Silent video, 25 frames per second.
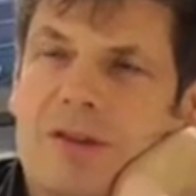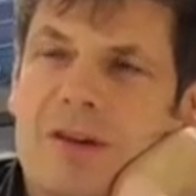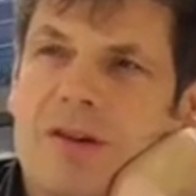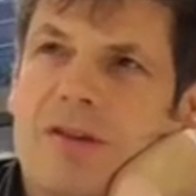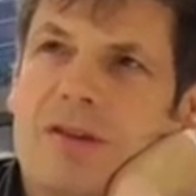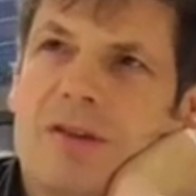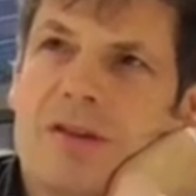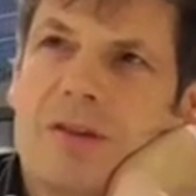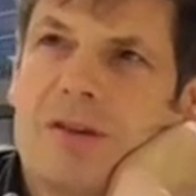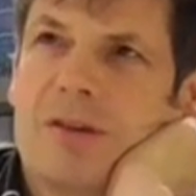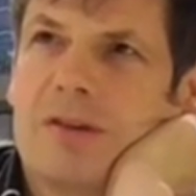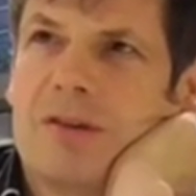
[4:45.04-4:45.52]
and
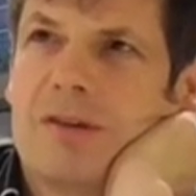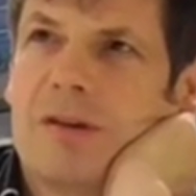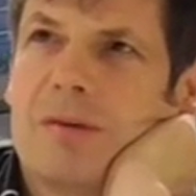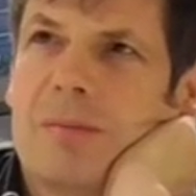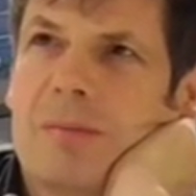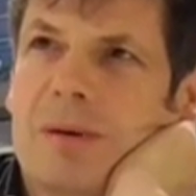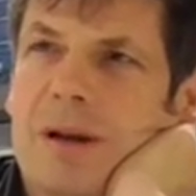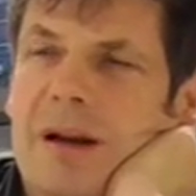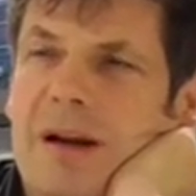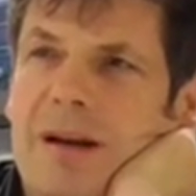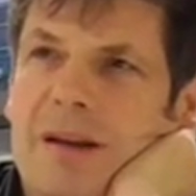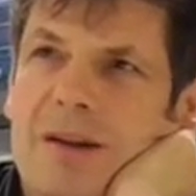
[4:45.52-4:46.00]
says you're interested
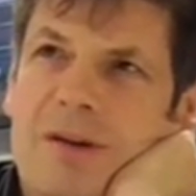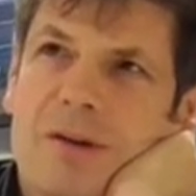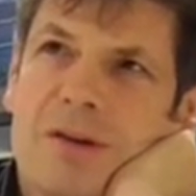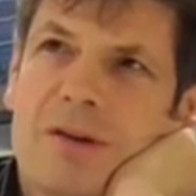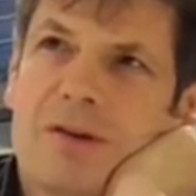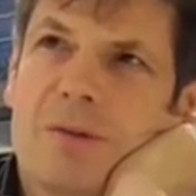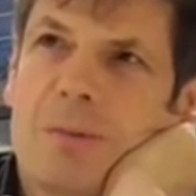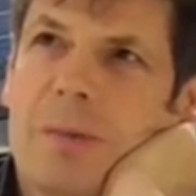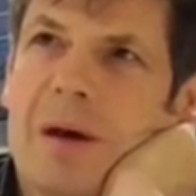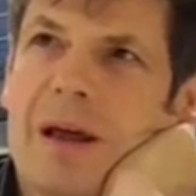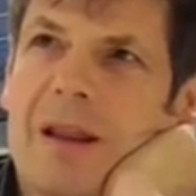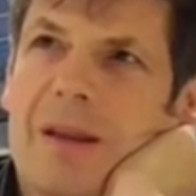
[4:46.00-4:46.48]
in planning, you
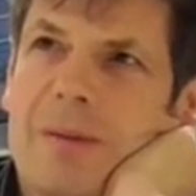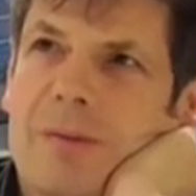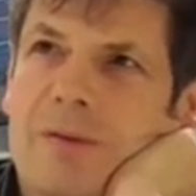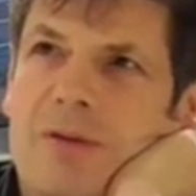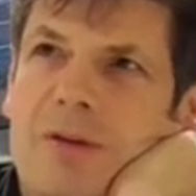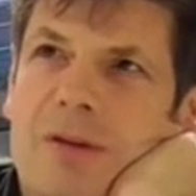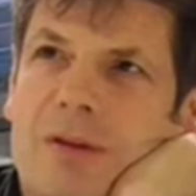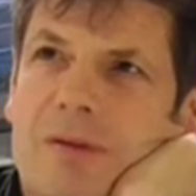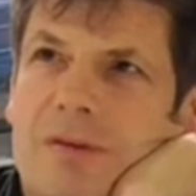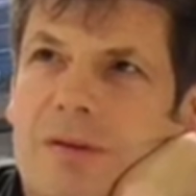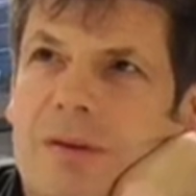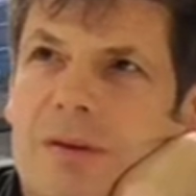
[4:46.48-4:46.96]
expect them
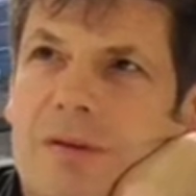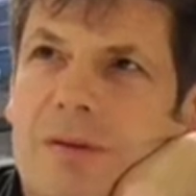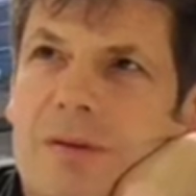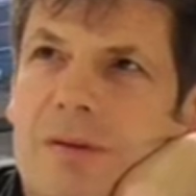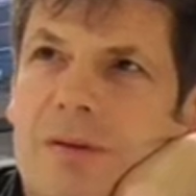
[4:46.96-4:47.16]
to have,